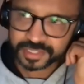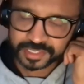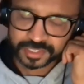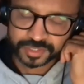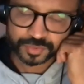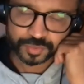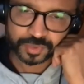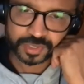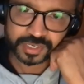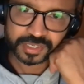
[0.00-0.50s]

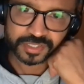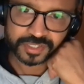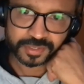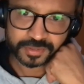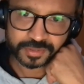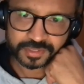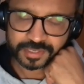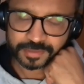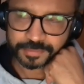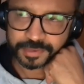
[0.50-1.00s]
these words,
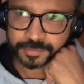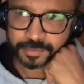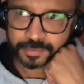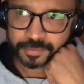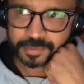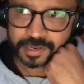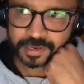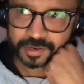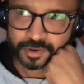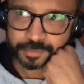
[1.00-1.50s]
and some people
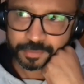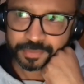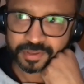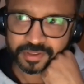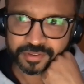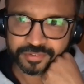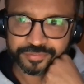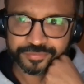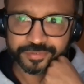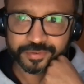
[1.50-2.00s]
might not
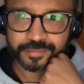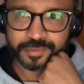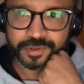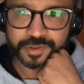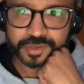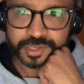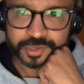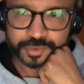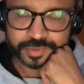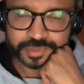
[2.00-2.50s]
be
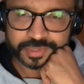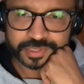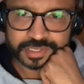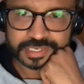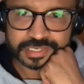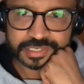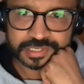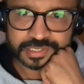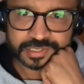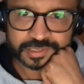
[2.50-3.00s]
familiar with
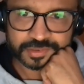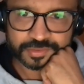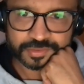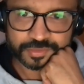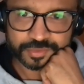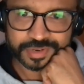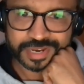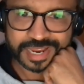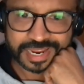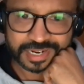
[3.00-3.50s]
it,
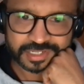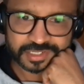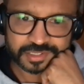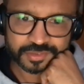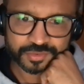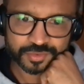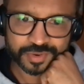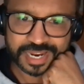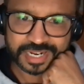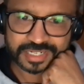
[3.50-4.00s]
react,
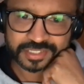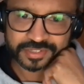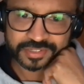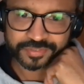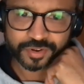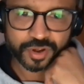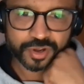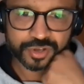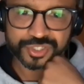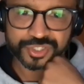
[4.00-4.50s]

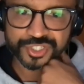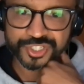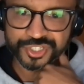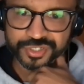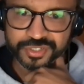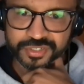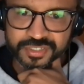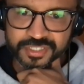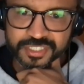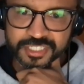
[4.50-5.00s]
reactive
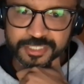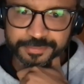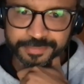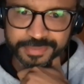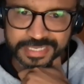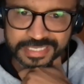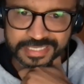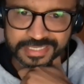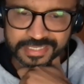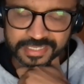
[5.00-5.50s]
oxygen
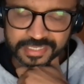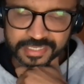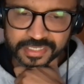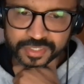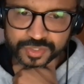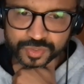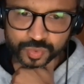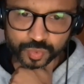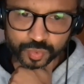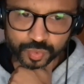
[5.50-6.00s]

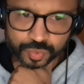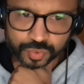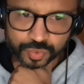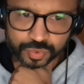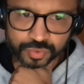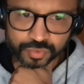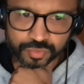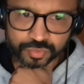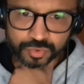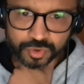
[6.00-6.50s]
species,
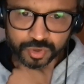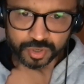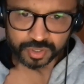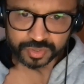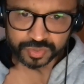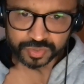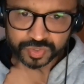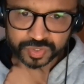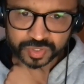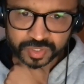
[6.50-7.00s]
or R O
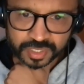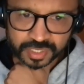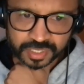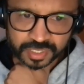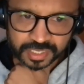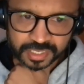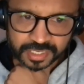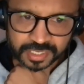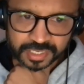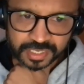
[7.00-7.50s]
S.
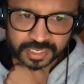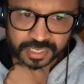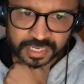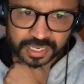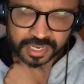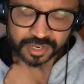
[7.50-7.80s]
R O